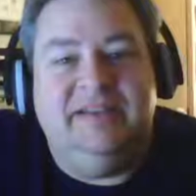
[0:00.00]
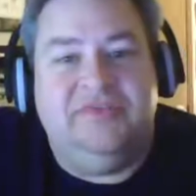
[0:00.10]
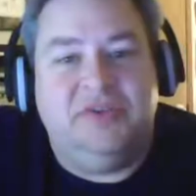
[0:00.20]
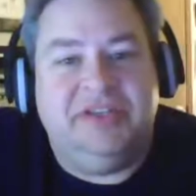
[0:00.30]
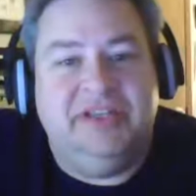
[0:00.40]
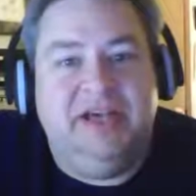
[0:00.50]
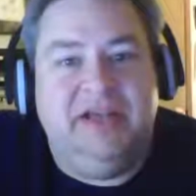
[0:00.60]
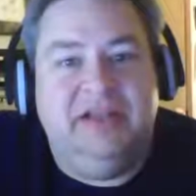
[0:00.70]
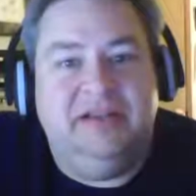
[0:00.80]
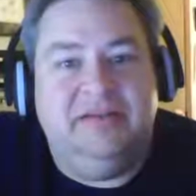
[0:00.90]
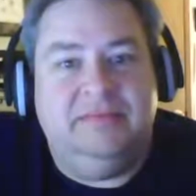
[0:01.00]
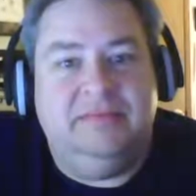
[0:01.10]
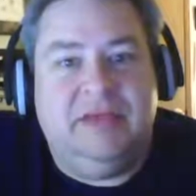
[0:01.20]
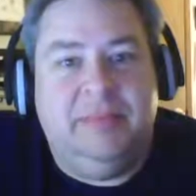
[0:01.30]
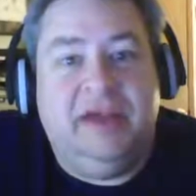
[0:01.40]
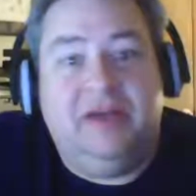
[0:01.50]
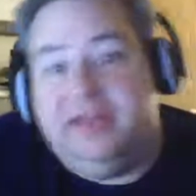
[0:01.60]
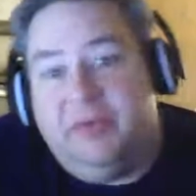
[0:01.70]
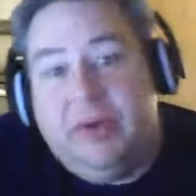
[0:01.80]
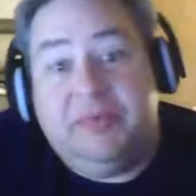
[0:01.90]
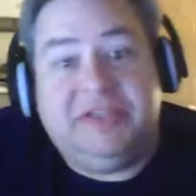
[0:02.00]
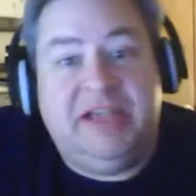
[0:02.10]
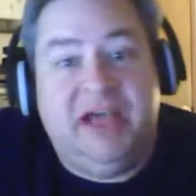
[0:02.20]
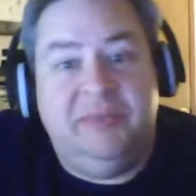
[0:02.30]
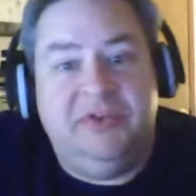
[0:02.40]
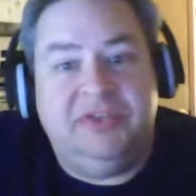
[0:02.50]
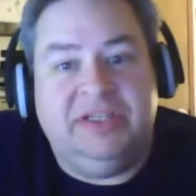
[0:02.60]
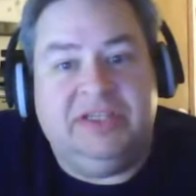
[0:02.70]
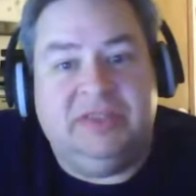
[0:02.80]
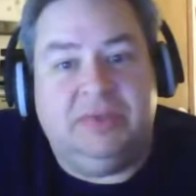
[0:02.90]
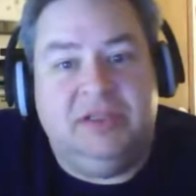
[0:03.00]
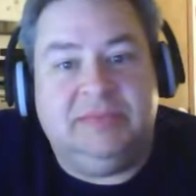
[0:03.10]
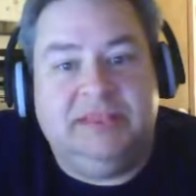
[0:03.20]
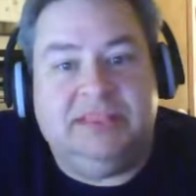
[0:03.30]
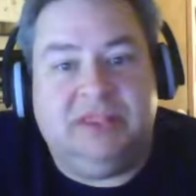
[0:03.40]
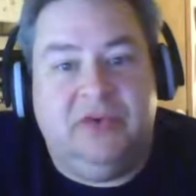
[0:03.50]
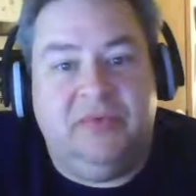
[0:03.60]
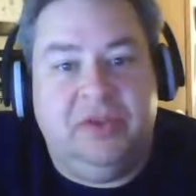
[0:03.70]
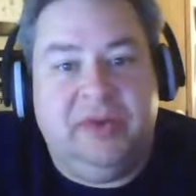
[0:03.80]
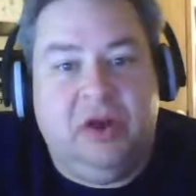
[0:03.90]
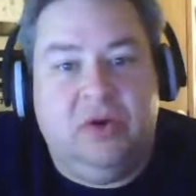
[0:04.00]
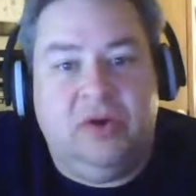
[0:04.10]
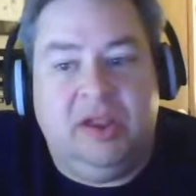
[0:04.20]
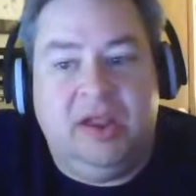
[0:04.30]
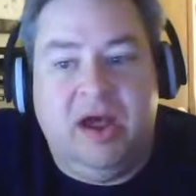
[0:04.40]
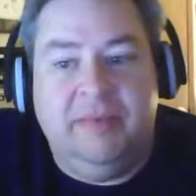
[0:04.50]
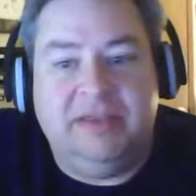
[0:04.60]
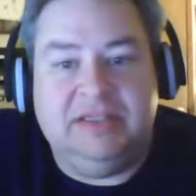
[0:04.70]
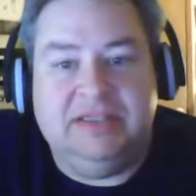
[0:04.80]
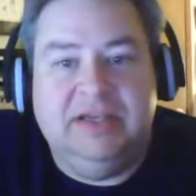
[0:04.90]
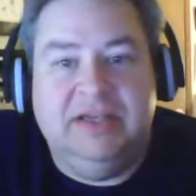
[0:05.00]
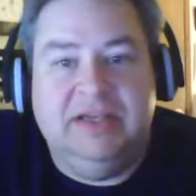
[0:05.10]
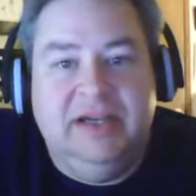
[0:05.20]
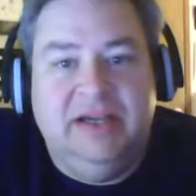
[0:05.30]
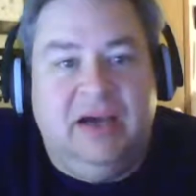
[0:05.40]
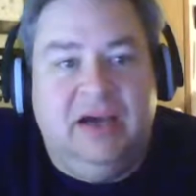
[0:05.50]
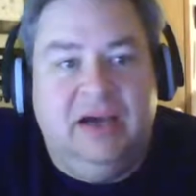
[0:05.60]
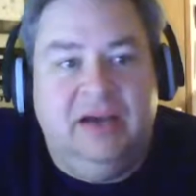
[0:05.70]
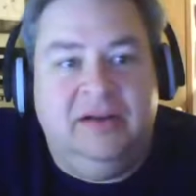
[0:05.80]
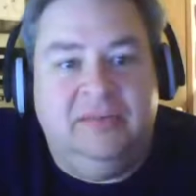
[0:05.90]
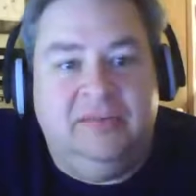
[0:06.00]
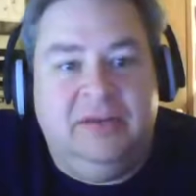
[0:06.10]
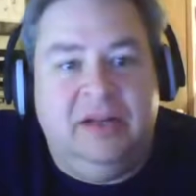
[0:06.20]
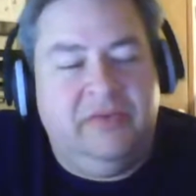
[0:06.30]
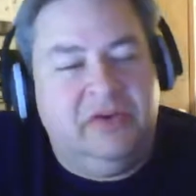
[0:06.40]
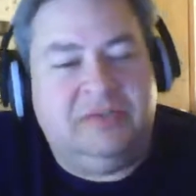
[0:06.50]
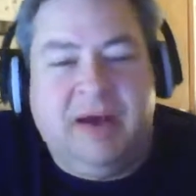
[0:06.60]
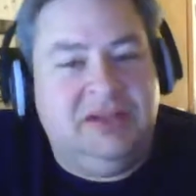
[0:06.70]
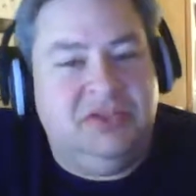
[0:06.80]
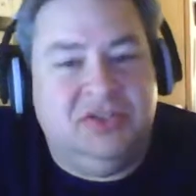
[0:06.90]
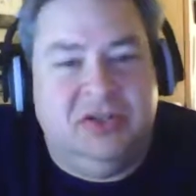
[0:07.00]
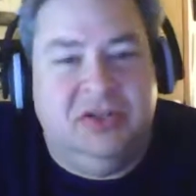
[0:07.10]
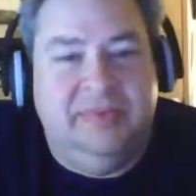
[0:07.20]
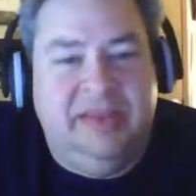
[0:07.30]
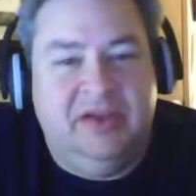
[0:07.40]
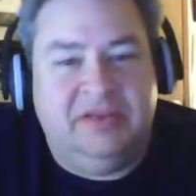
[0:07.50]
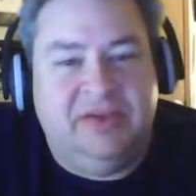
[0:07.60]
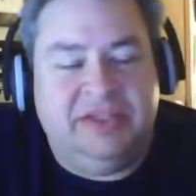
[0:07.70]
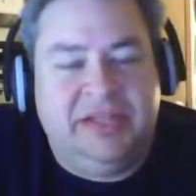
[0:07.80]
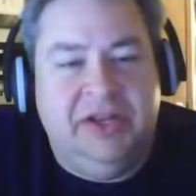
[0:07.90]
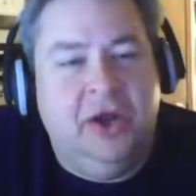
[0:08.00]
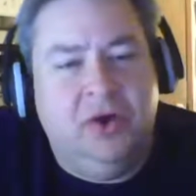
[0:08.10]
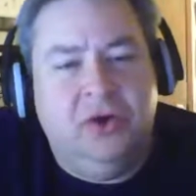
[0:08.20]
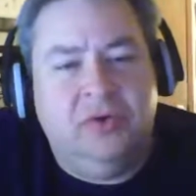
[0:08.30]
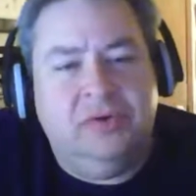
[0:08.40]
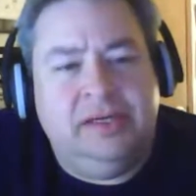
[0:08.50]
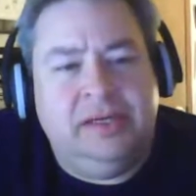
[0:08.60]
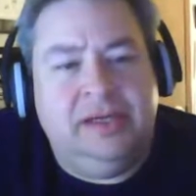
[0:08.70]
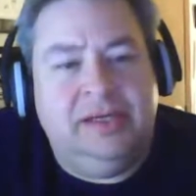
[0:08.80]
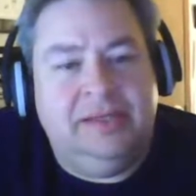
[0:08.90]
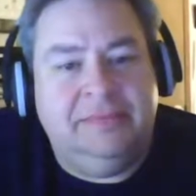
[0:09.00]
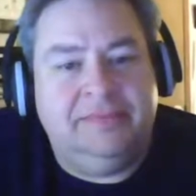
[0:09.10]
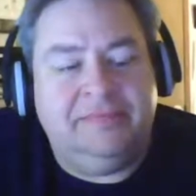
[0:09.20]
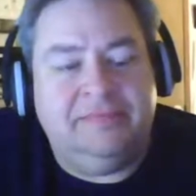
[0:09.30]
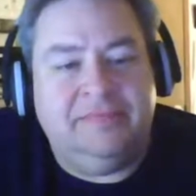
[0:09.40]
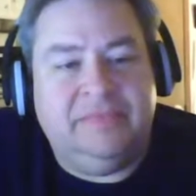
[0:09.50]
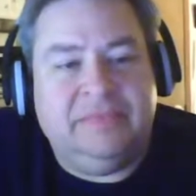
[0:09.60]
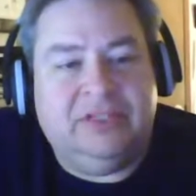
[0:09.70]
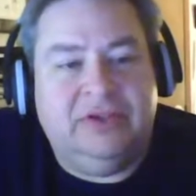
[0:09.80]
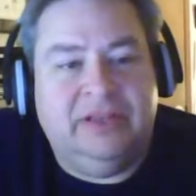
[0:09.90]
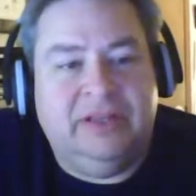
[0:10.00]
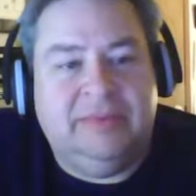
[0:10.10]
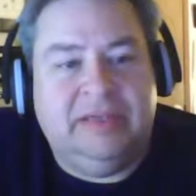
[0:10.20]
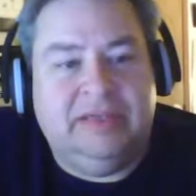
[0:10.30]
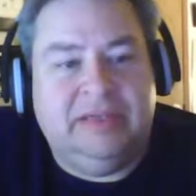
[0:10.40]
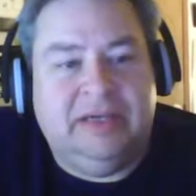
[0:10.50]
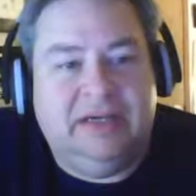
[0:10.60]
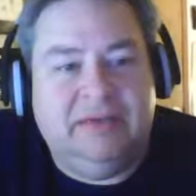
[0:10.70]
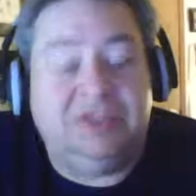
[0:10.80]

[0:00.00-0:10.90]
unfortunately I'll be out there representing Odd Musings as well as myself with all my artwork and comics. None of our sponsors are going to be there as far as I know. So that'll be